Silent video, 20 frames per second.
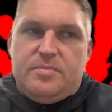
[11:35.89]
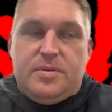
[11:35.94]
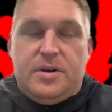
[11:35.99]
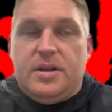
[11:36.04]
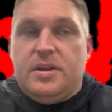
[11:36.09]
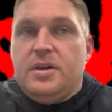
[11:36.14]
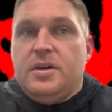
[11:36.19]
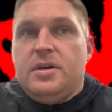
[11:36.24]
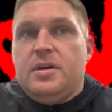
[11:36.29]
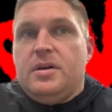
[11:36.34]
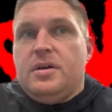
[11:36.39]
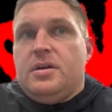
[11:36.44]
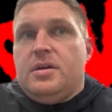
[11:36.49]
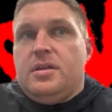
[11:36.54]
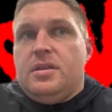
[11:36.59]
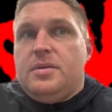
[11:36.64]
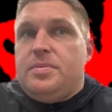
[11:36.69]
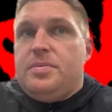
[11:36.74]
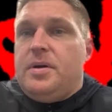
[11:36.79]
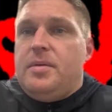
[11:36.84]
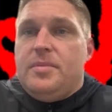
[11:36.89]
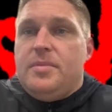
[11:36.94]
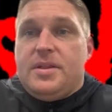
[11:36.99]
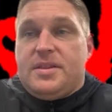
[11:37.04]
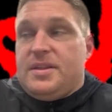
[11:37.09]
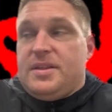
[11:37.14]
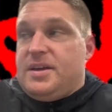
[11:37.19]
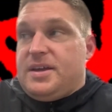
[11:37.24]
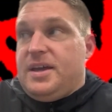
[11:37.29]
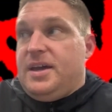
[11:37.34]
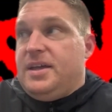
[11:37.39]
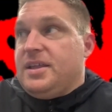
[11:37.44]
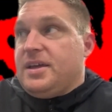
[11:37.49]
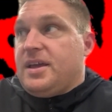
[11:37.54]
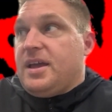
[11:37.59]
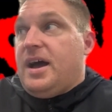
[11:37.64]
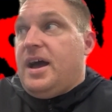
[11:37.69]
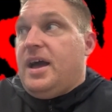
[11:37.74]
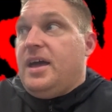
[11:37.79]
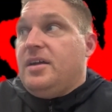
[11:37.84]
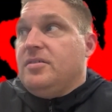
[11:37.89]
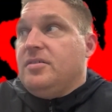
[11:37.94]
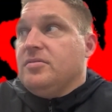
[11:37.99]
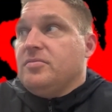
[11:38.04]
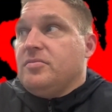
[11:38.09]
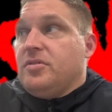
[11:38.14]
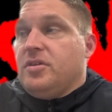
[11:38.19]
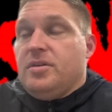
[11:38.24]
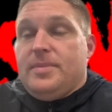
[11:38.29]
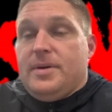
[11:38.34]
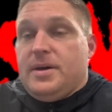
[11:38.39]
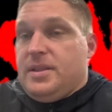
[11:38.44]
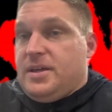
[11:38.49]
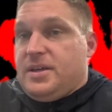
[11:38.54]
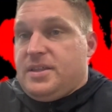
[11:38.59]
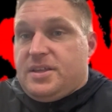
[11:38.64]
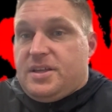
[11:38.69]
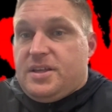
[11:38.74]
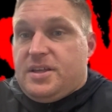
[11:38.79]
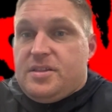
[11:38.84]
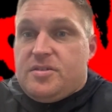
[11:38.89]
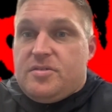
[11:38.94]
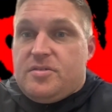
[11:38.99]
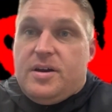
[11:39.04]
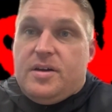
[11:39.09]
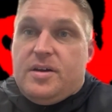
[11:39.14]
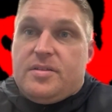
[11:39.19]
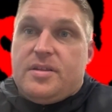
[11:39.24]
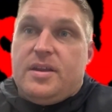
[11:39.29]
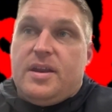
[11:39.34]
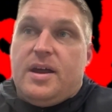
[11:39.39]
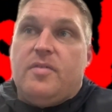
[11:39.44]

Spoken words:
But the problem is, again, like, I don't worry about, like, the kids at Ohio State.